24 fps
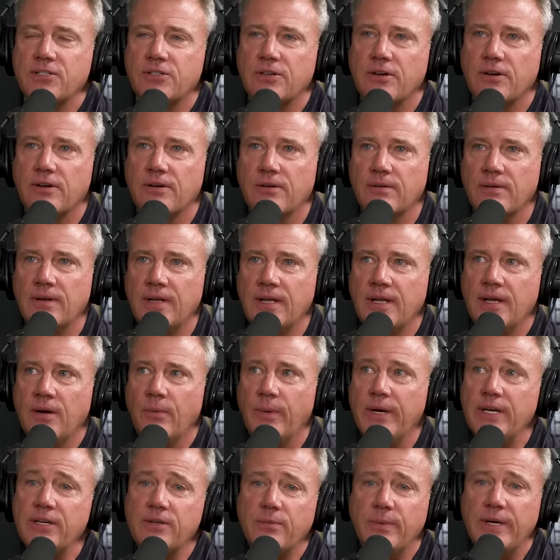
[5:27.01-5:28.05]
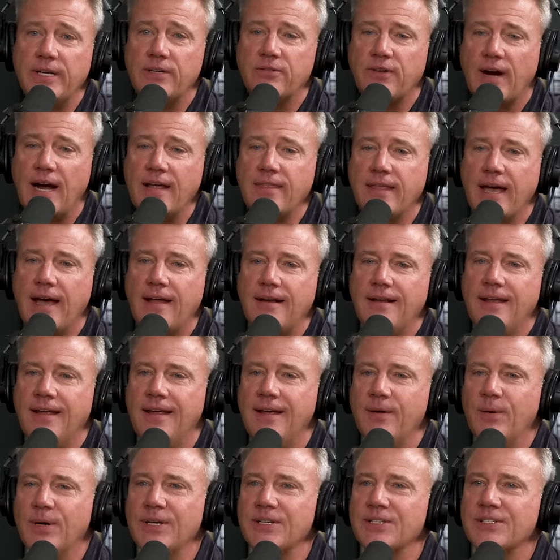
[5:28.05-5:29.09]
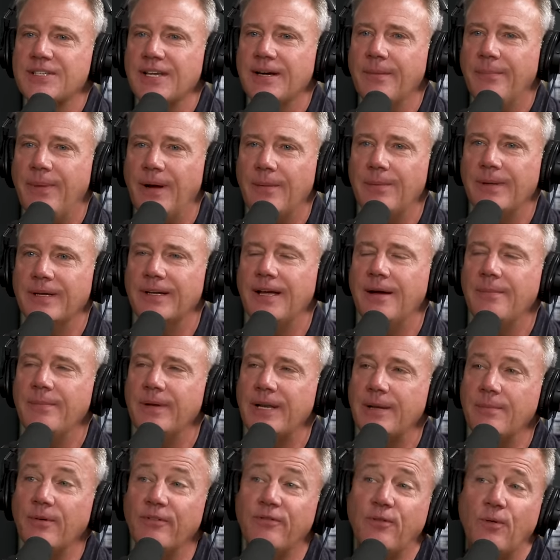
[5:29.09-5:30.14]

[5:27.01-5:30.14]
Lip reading: So we tried that. It was a public company